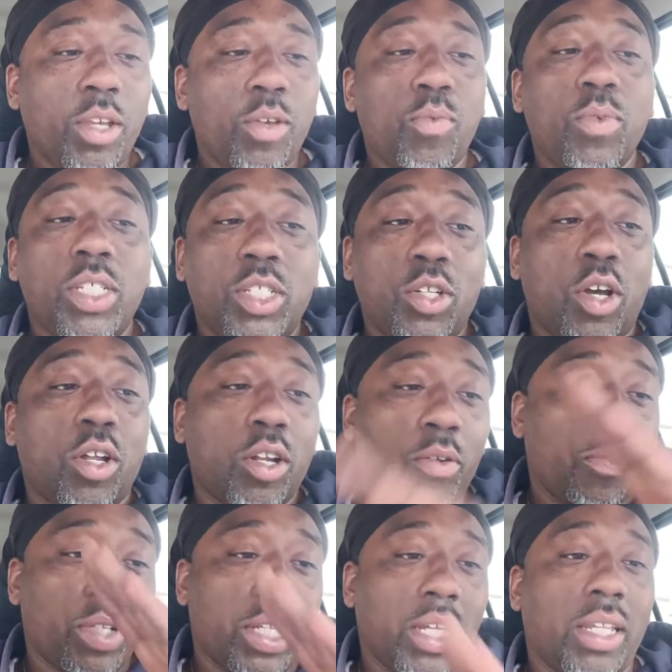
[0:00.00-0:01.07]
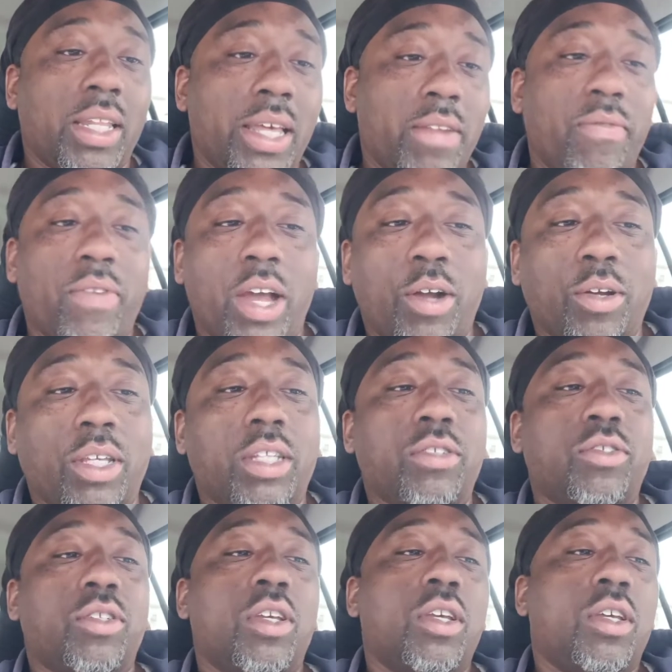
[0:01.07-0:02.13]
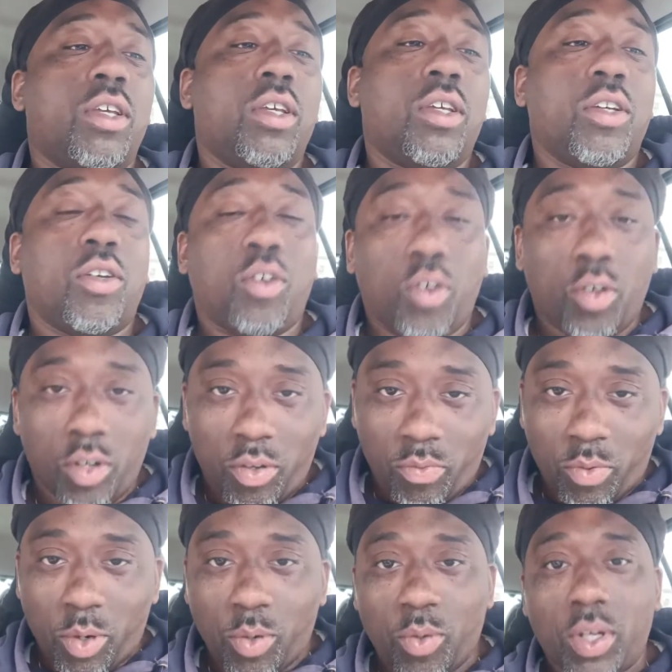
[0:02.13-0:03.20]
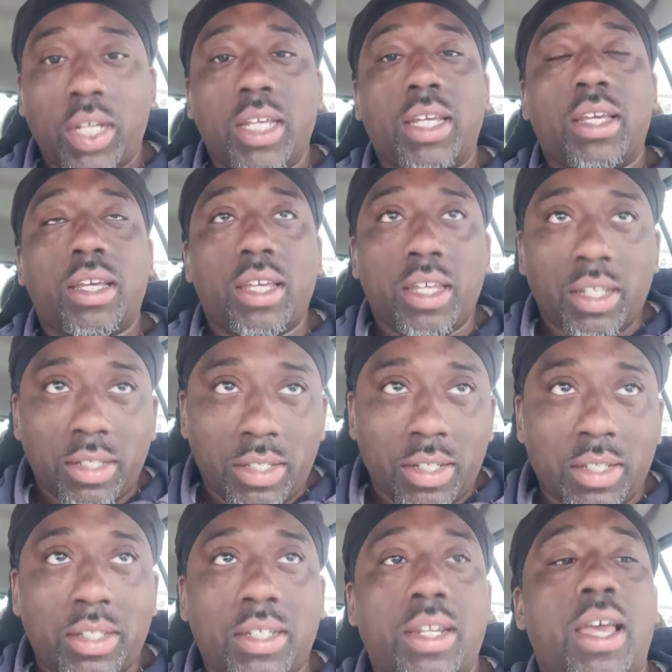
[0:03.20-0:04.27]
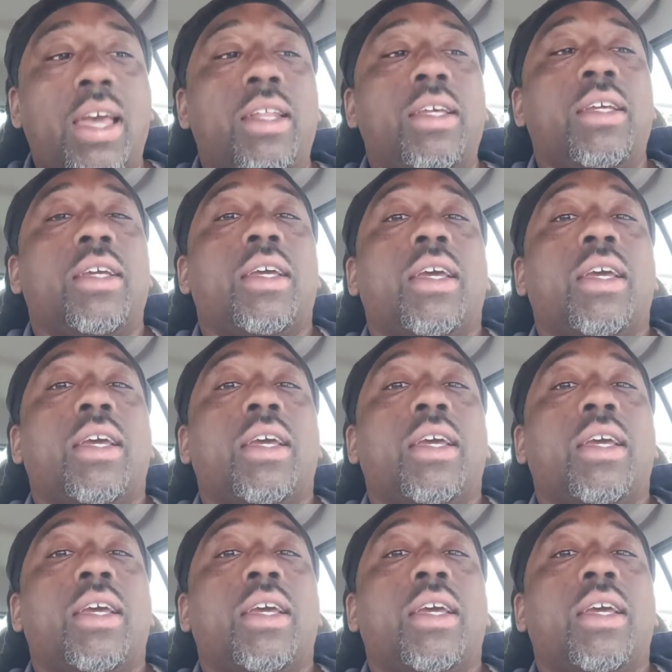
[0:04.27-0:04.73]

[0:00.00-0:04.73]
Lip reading: We're starting off with the Atlanta Falcons on the road in Cincinnati.